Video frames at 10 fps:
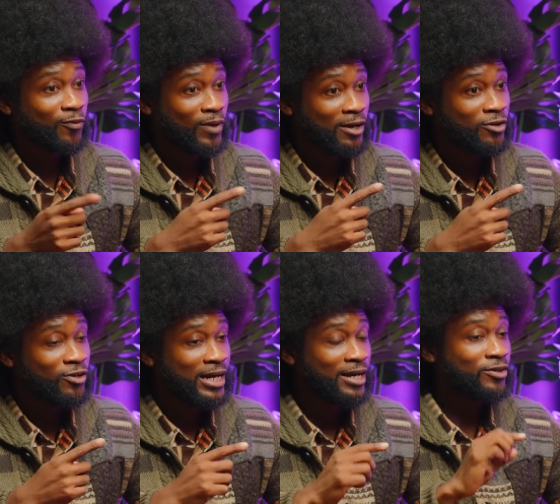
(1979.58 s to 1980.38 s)
around on
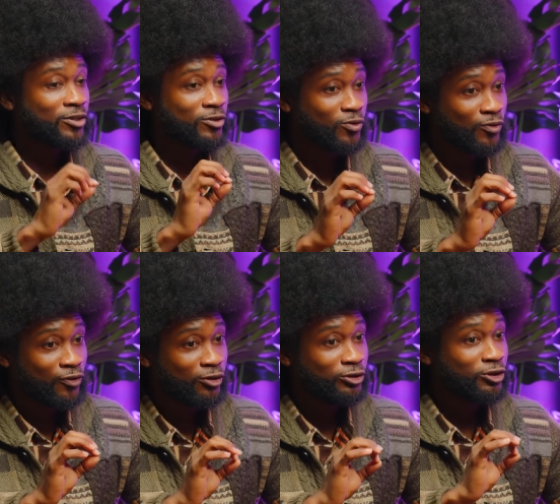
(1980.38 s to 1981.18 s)
how the
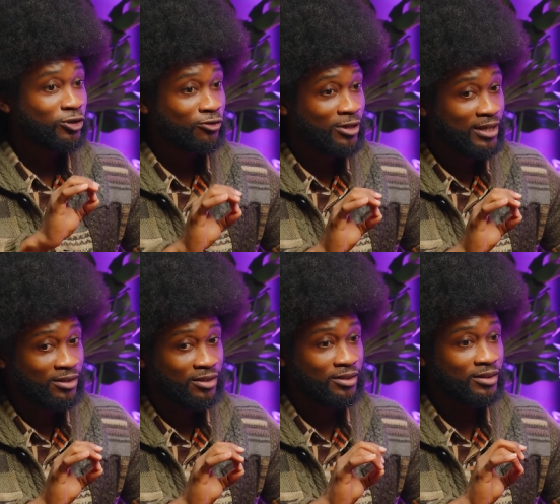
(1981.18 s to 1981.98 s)
universe, the
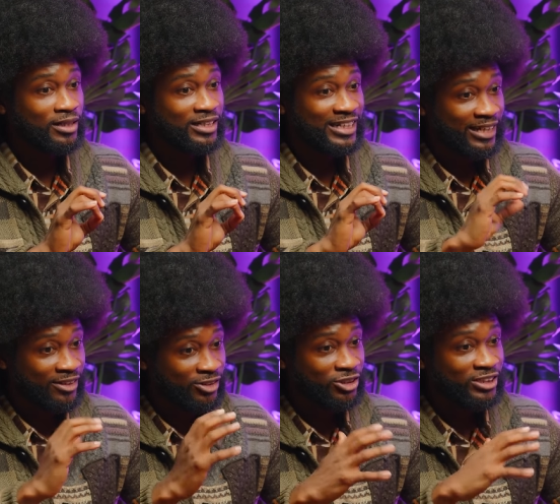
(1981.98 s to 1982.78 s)
creator, the
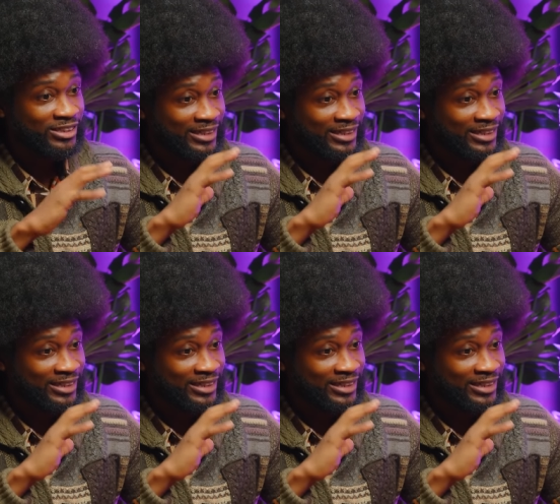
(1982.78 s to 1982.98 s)
energy's